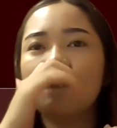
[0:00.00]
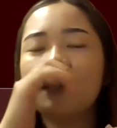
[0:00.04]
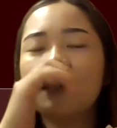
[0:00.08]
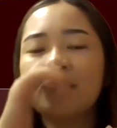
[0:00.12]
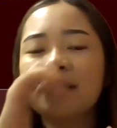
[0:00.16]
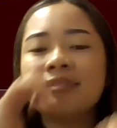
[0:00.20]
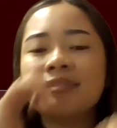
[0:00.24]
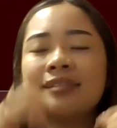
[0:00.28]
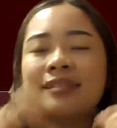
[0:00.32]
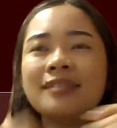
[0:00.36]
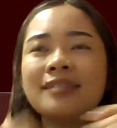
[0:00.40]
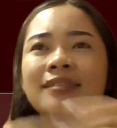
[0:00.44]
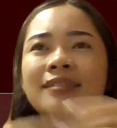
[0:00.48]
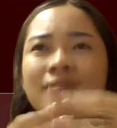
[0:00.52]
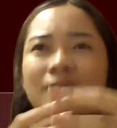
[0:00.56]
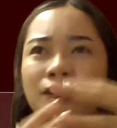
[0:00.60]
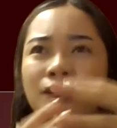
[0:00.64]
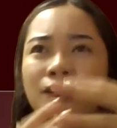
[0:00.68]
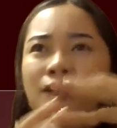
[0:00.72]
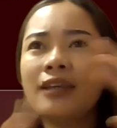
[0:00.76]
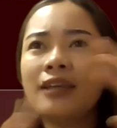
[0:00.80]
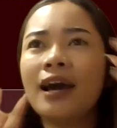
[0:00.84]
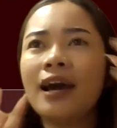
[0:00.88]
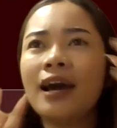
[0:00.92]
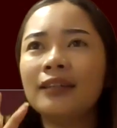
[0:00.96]
because the
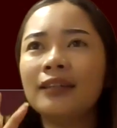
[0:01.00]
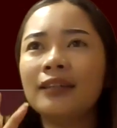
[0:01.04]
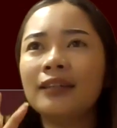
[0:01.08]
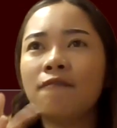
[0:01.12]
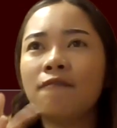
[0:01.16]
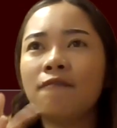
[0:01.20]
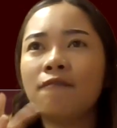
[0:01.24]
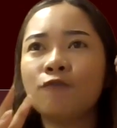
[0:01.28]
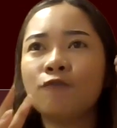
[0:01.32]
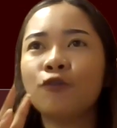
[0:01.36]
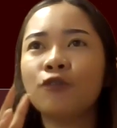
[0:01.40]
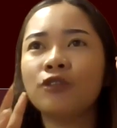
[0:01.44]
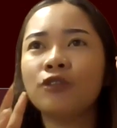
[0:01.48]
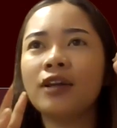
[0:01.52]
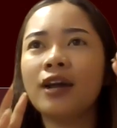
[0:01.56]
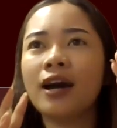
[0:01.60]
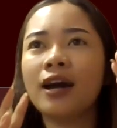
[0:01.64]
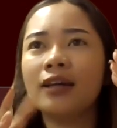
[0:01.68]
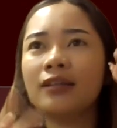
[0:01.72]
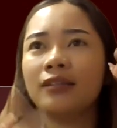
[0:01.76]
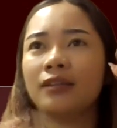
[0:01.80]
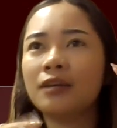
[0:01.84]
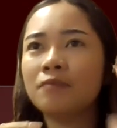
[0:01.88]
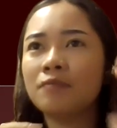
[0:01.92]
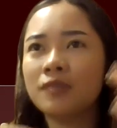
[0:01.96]
30 item and 40
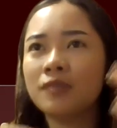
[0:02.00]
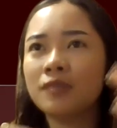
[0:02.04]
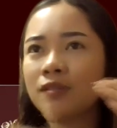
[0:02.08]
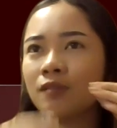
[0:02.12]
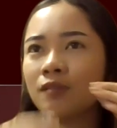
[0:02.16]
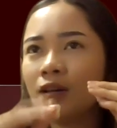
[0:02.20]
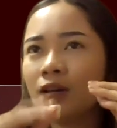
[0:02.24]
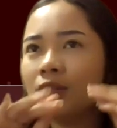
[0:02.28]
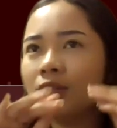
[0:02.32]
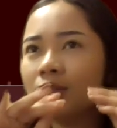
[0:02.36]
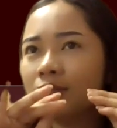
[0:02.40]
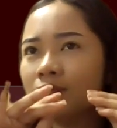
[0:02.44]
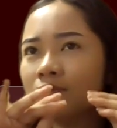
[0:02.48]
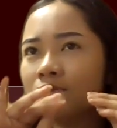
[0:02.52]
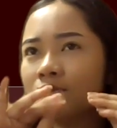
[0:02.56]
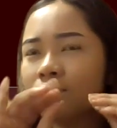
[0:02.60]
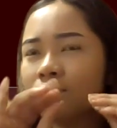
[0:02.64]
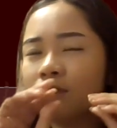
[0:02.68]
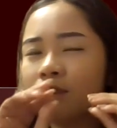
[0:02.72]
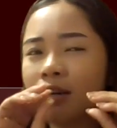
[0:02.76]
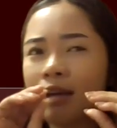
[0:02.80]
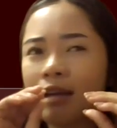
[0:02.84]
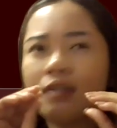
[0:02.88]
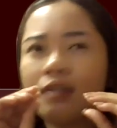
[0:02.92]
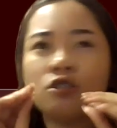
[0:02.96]
item is quite
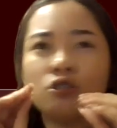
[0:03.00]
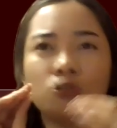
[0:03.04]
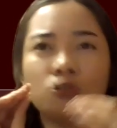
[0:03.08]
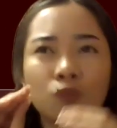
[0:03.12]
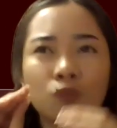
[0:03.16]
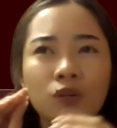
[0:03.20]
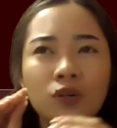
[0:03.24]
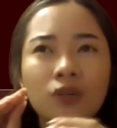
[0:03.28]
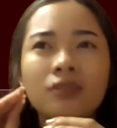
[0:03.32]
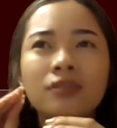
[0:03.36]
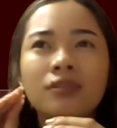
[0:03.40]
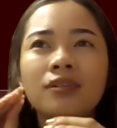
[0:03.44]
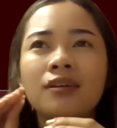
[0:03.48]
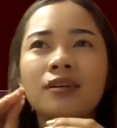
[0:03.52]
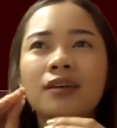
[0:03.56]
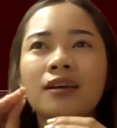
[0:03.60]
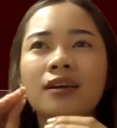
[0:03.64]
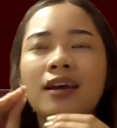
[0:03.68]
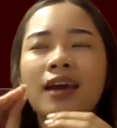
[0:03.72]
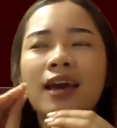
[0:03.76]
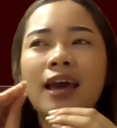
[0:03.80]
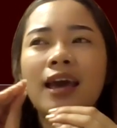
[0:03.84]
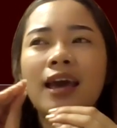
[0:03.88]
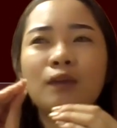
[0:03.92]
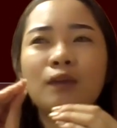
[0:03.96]
kind of short,
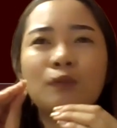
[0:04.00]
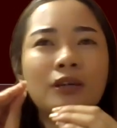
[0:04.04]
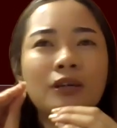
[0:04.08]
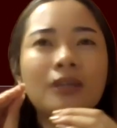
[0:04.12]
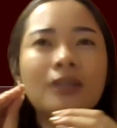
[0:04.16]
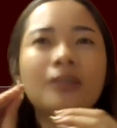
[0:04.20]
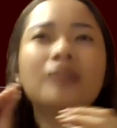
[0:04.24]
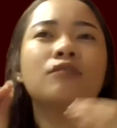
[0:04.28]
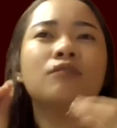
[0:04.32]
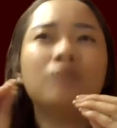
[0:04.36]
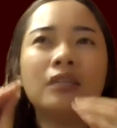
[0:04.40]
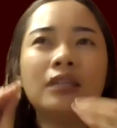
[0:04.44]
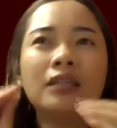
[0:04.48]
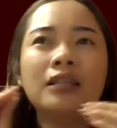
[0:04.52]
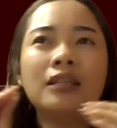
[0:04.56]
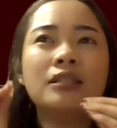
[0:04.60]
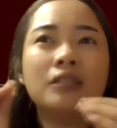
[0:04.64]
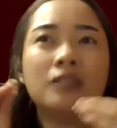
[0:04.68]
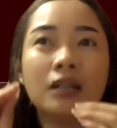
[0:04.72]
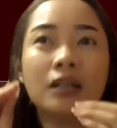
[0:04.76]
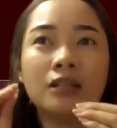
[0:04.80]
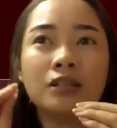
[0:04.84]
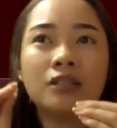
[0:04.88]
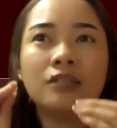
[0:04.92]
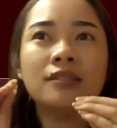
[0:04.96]
and we cannot
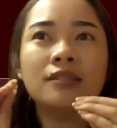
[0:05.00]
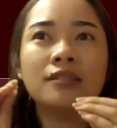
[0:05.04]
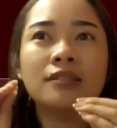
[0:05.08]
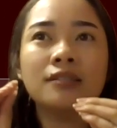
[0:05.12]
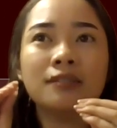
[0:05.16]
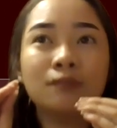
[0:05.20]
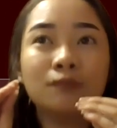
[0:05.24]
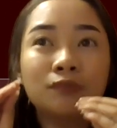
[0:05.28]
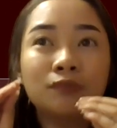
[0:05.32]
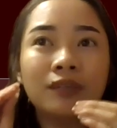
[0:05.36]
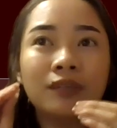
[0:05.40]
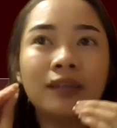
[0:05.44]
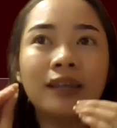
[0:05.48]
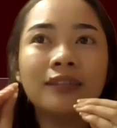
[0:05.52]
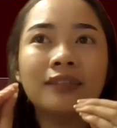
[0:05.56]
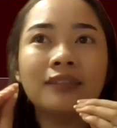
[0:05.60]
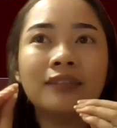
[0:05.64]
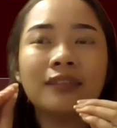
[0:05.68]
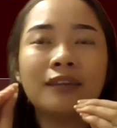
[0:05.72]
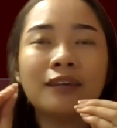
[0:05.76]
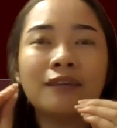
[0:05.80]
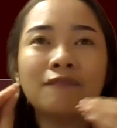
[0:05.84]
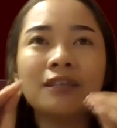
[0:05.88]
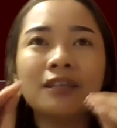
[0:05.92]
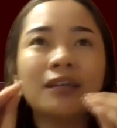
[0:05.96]
really judge the
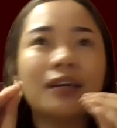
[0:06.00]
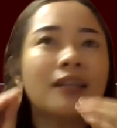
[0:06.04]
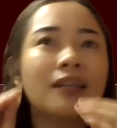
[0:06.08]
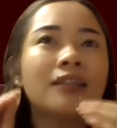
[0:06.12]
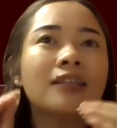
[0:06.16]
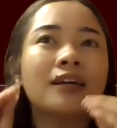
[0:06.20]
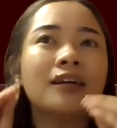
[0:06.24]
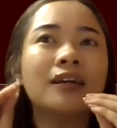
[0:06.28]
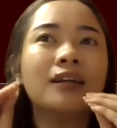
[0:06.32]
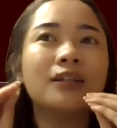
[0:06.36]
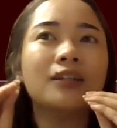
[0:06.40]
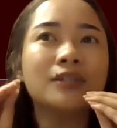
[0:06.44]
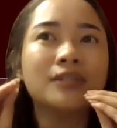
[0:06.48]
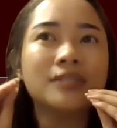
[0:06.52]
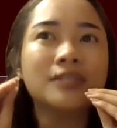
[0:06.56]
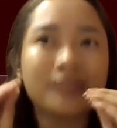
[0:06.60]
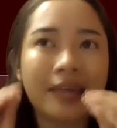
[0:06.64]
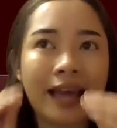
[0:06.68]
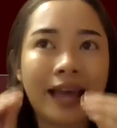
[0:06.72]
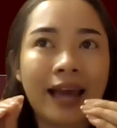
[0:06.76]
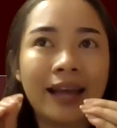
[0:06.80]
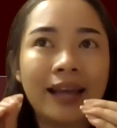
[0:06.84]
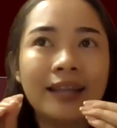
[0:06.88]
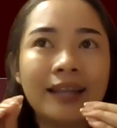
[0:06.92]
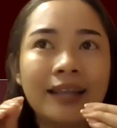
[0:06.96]
student if they cannot
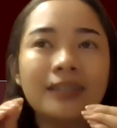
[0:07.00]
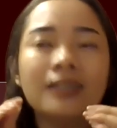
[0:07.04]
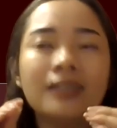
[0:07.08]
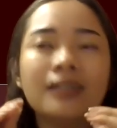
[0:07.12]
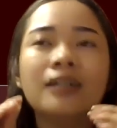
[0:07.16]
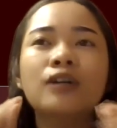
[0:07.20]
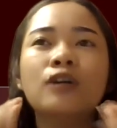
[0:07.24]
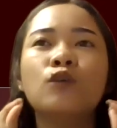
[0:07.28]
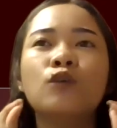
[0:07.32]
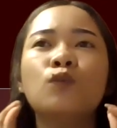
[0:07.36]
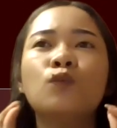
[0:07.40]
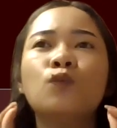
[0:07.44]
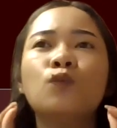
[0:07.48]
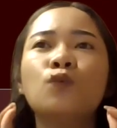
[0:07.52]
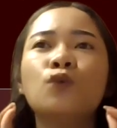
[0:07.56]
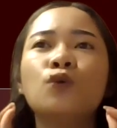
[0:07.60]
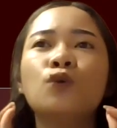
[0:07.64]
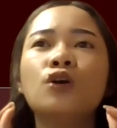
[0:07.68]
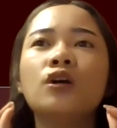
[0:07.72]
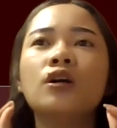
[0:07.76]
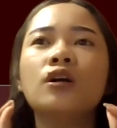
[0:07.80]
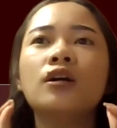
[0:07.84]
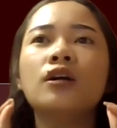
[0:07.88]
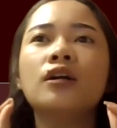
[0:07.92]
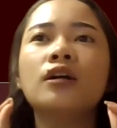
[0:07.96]
understand
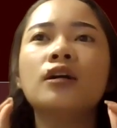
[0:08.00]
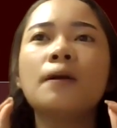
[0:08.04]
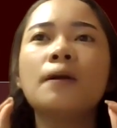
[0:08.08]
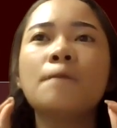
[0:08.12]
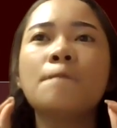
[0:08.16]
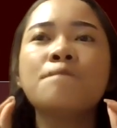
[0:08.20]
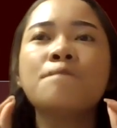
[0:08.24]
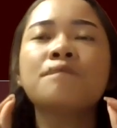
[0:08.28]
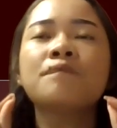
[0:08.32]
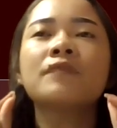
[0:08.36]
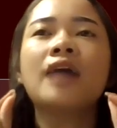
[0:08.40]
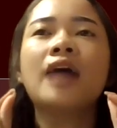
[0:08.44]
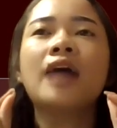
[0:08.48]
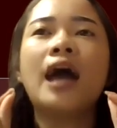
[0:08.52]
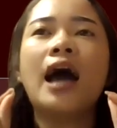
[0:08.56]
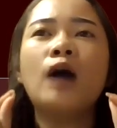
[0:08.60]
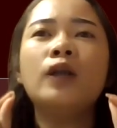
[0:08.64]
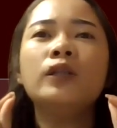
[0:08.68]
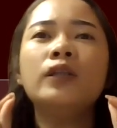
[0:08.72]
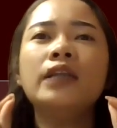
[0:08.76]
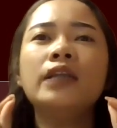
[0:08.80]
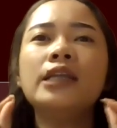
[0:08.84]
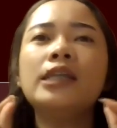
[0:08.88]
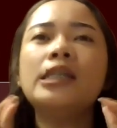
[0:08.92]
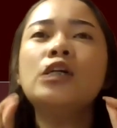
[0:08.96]
or
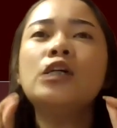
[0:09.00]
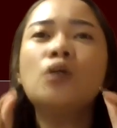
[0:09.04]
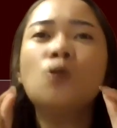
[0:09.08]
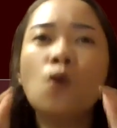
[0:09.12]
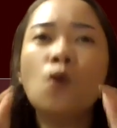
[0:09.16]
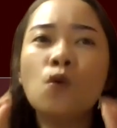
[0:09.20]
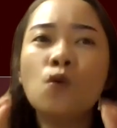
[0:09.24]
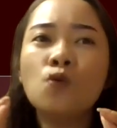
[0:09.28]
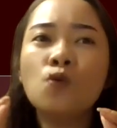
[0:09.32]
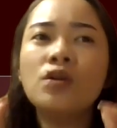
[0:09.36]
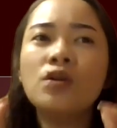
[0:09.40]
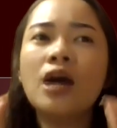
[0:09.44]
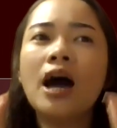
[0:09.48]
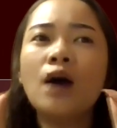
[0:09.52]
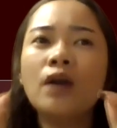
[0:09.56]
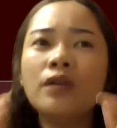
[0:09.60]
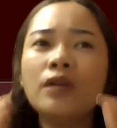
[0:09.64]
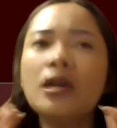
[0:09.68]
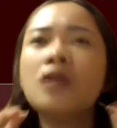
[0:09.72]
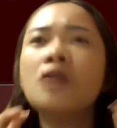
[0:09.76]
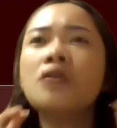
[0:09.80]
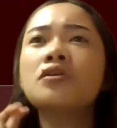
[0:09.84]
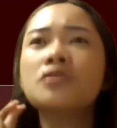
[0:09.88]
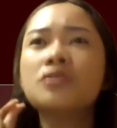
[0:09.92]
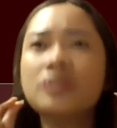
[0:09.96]
how they decode,
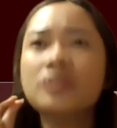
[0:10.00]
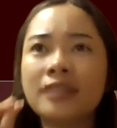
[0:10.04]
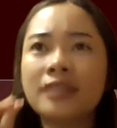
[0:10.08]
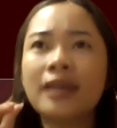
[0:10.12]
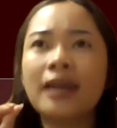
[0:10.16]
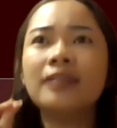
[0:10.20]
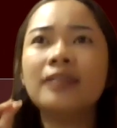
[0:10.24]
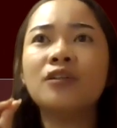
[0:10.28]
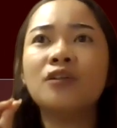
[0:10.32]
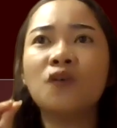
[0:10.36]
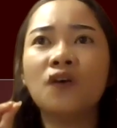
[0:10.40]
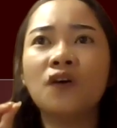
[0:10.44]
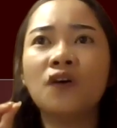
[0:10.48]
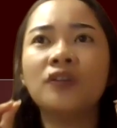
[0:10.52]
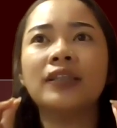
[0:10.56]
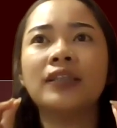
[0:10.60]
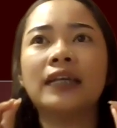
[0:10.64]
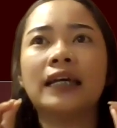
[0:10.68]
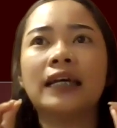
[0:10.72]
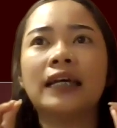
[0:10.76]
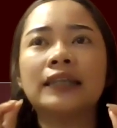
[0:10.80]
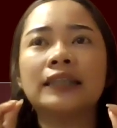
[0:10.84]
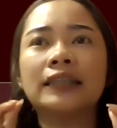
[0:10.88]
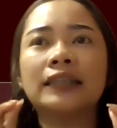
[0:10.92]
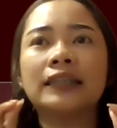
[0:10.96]
how they understand the
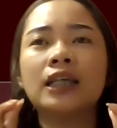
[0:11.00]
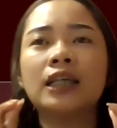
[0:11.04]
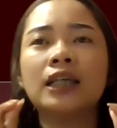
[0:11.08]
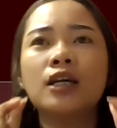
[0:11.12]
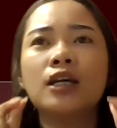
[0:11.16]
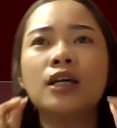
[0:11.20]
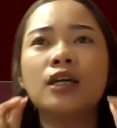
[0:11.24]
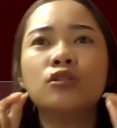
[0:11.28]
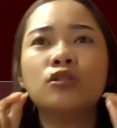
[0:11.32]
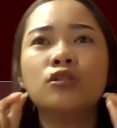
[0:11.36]
context.